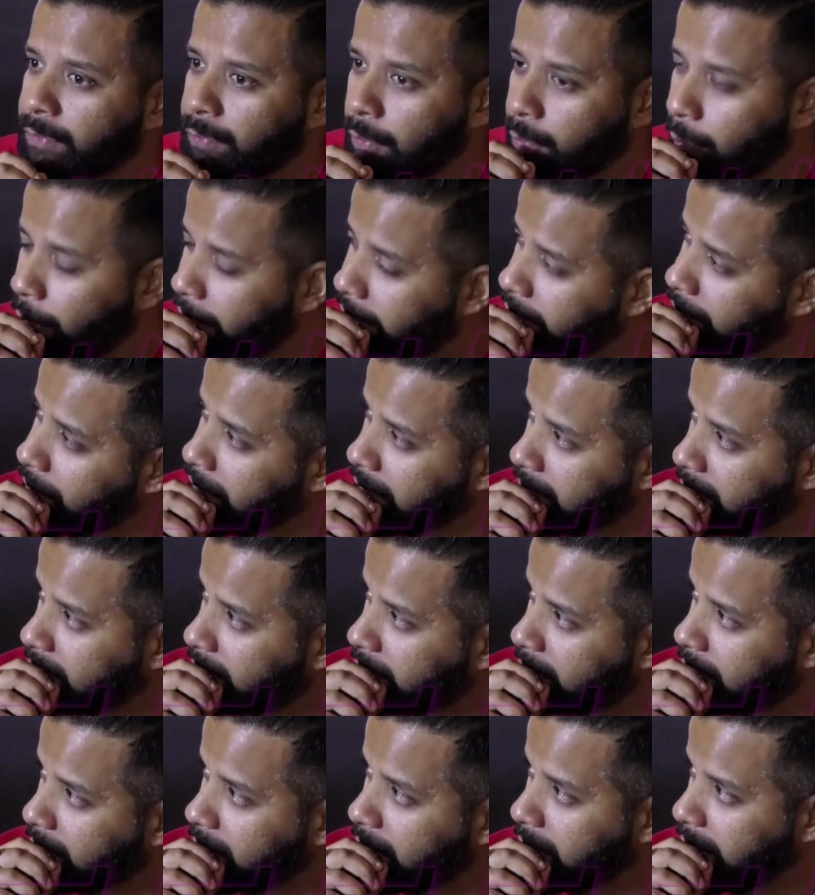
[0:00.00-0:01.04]
was for 20
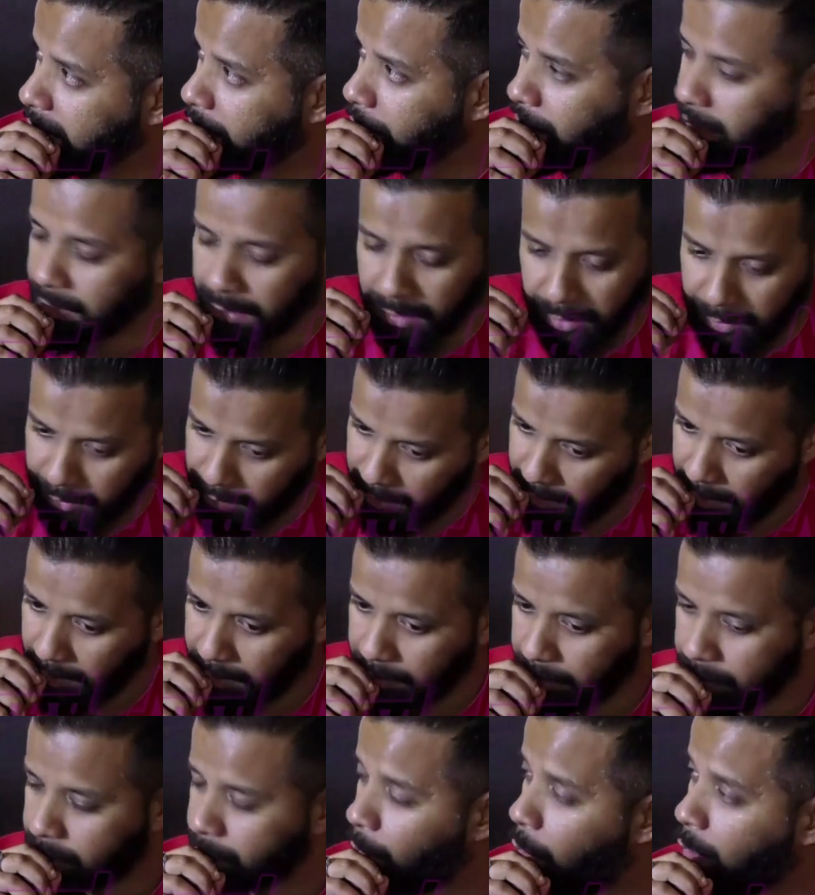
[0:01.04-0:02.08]
minutes. It was a
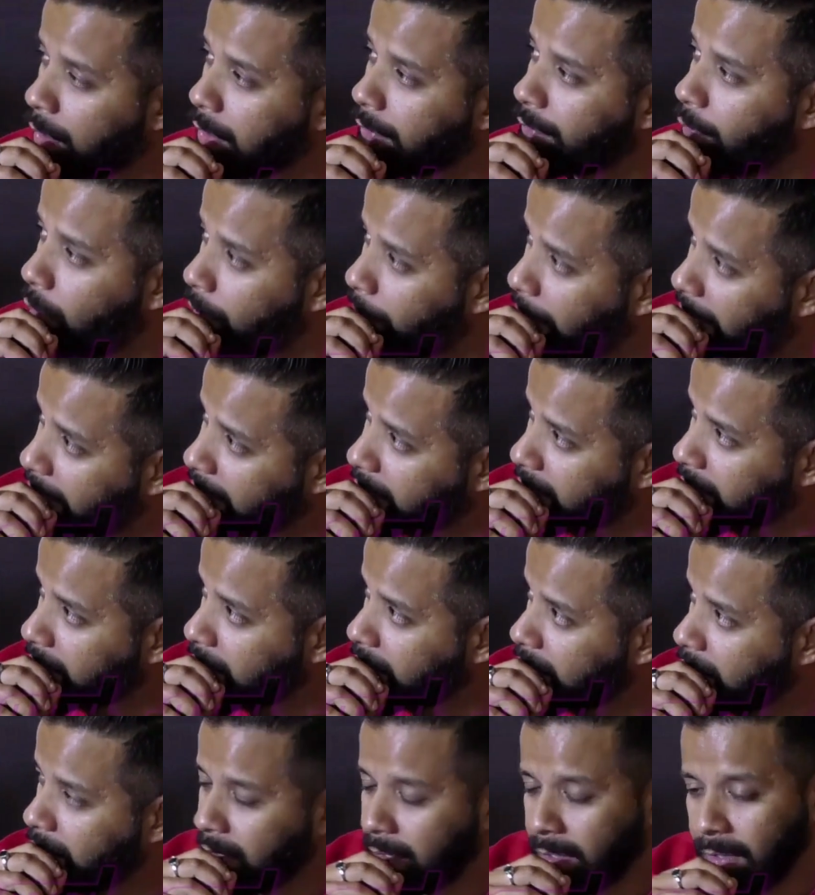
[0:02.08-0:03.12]
smaller format.
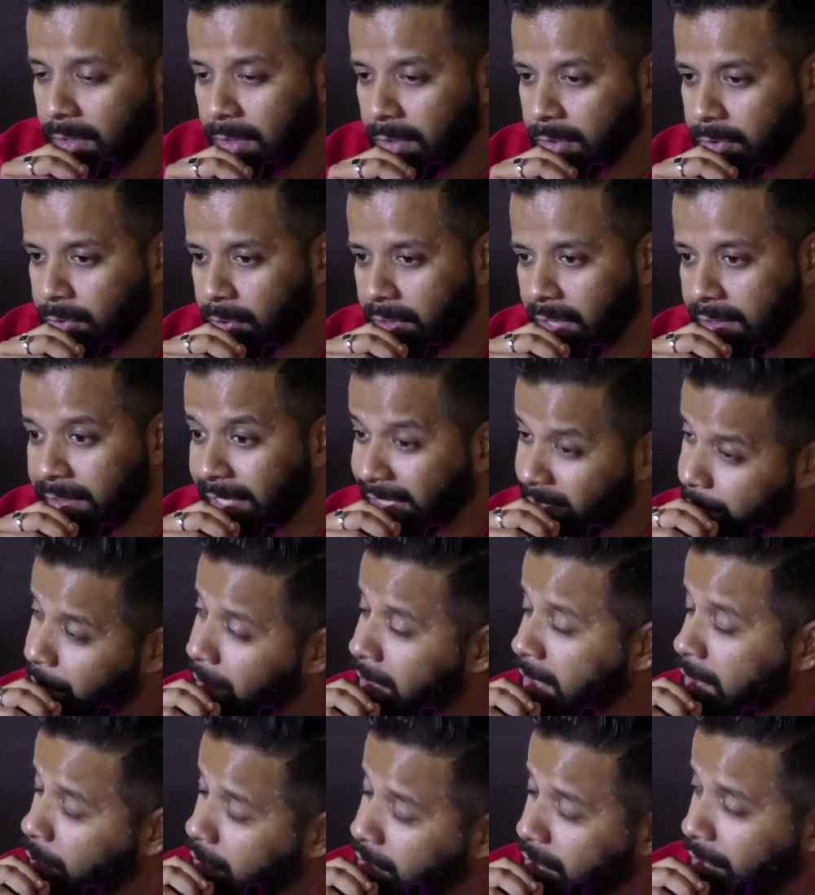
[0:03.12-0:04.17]
So yeah, the
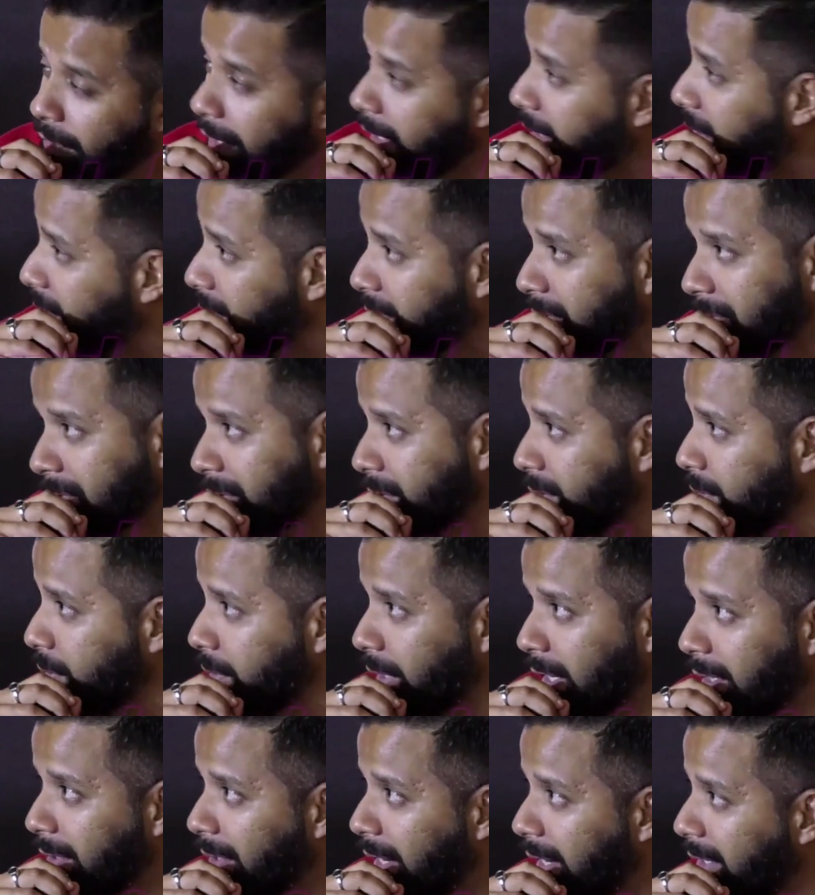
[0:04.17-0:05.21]
experience was great. So
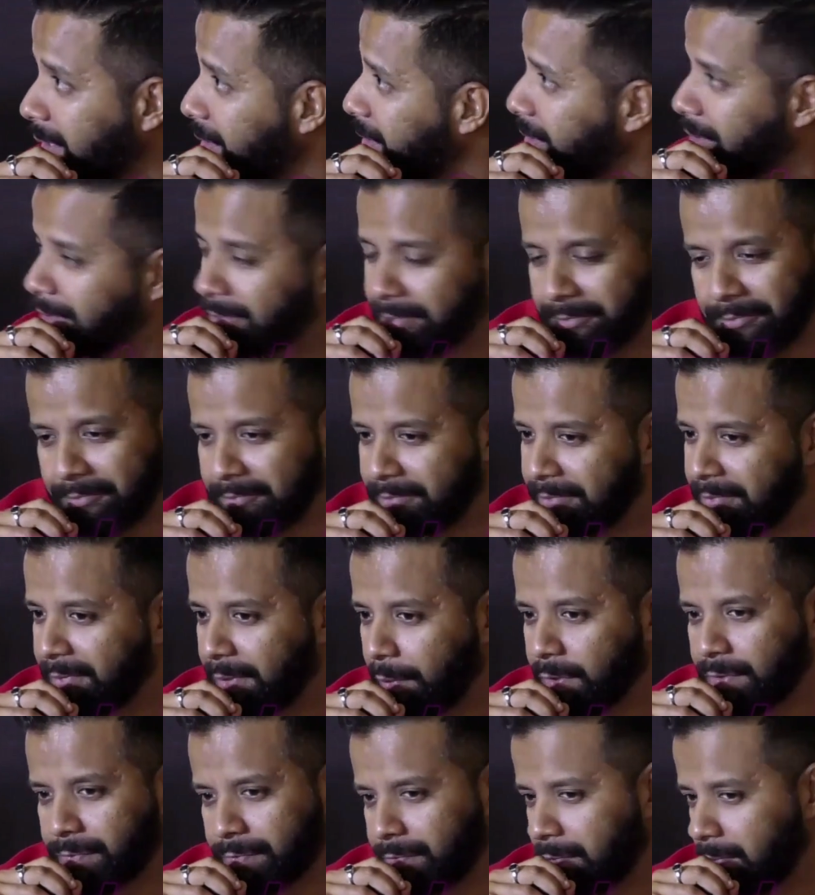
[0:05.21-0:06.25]
yeah,
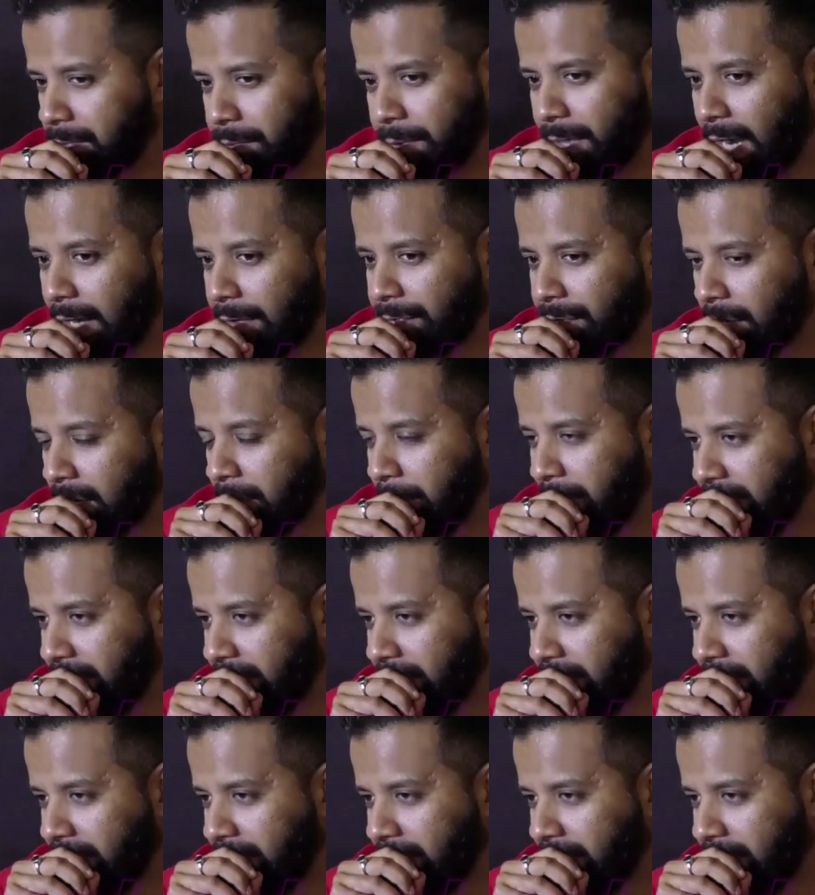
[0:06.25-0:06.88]
and we had fun